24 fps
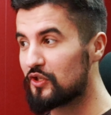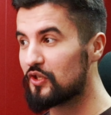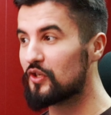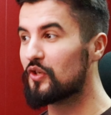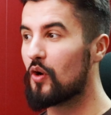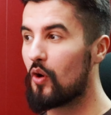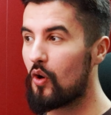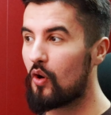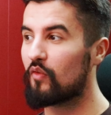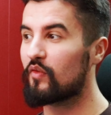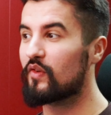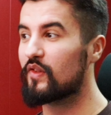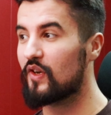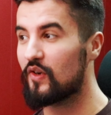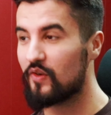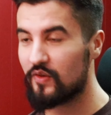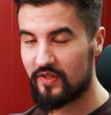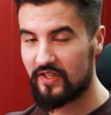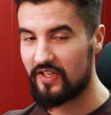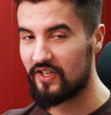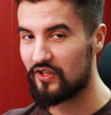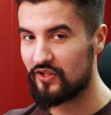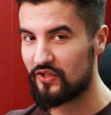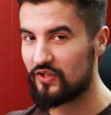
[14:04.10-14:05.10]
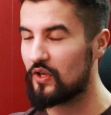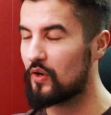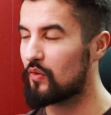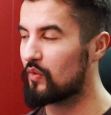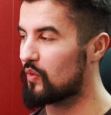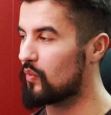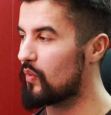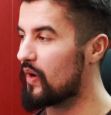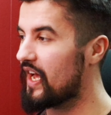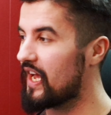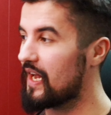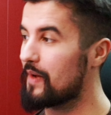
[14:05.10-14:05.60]
go over those in a
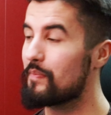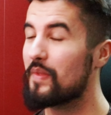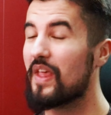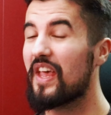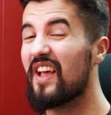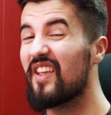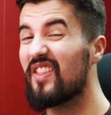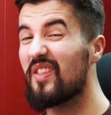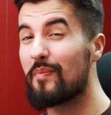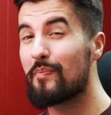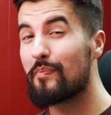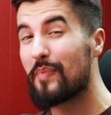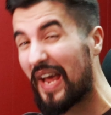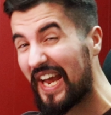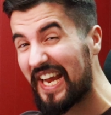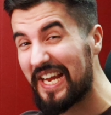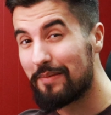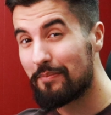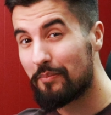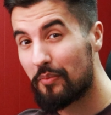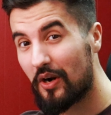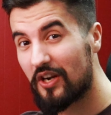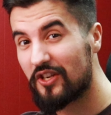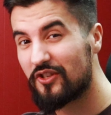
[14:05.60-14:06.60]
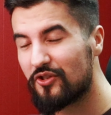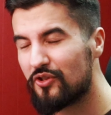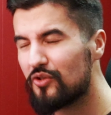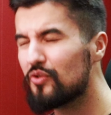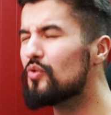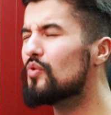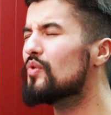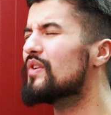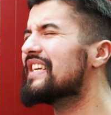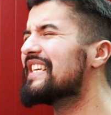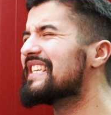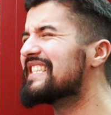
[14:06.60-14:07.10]
slower way, the paintbrush
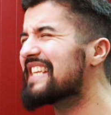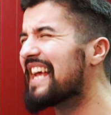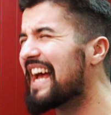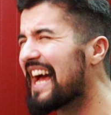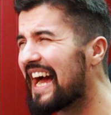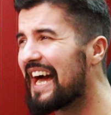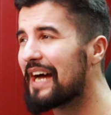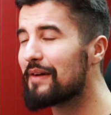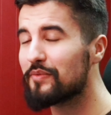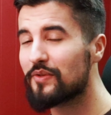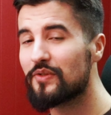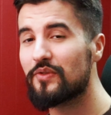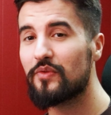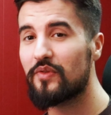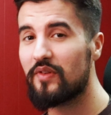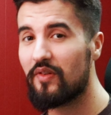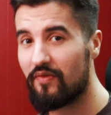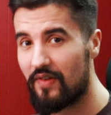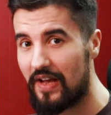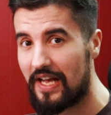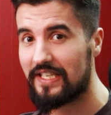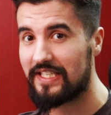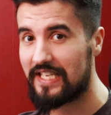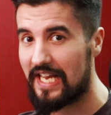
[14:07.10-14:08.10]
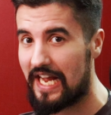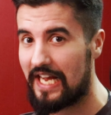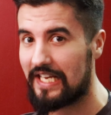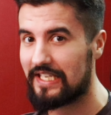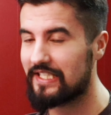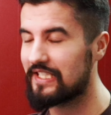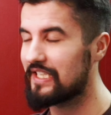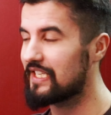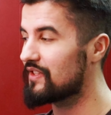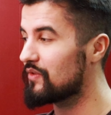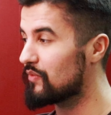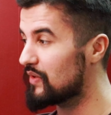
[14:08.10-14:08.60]
tool is absolutely
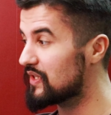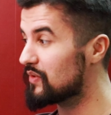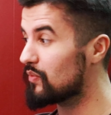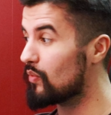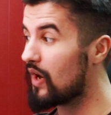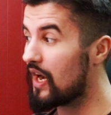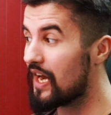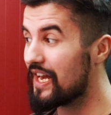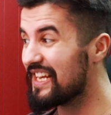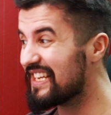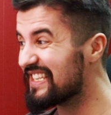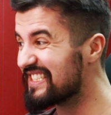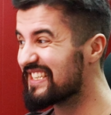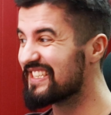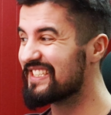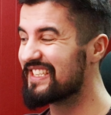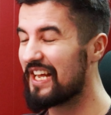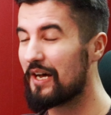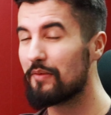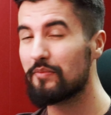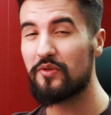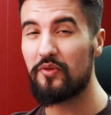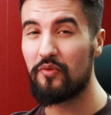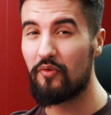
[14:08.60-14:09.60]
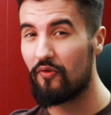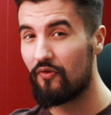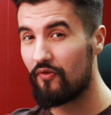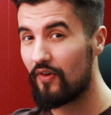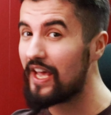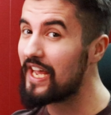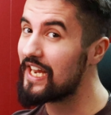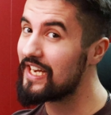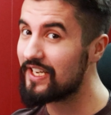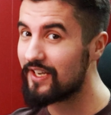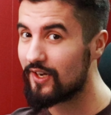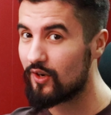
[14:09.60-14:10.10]
fantastic. The reason why is because it helps you
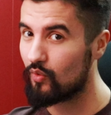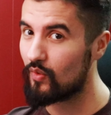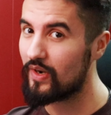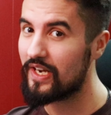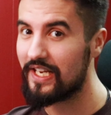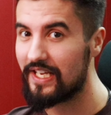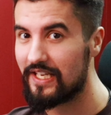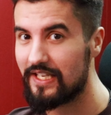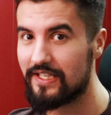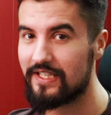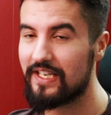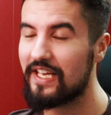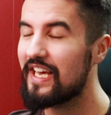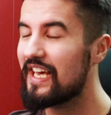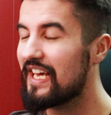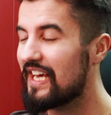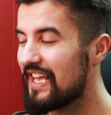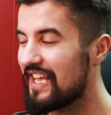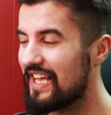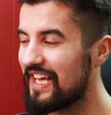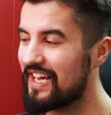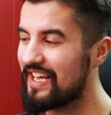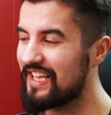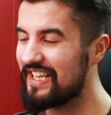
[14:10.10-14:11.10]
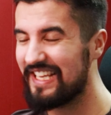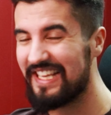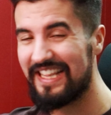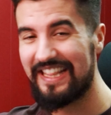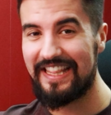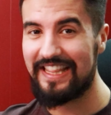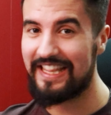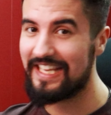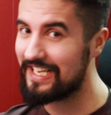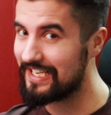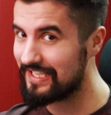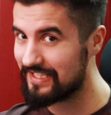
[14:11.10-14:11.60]
fade and gradient
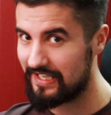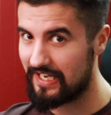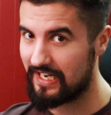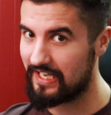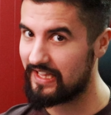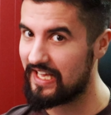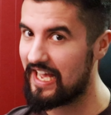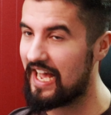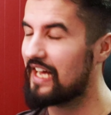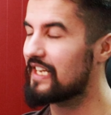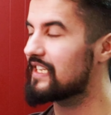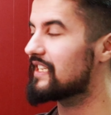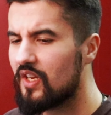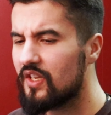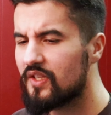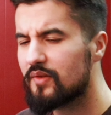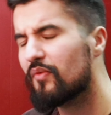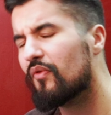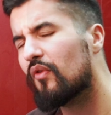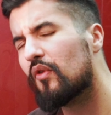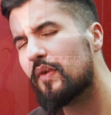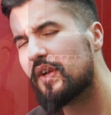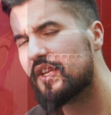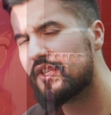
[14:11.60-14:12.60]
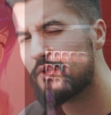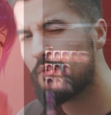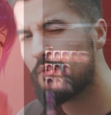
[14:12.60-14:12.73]
in things like that. So before we get too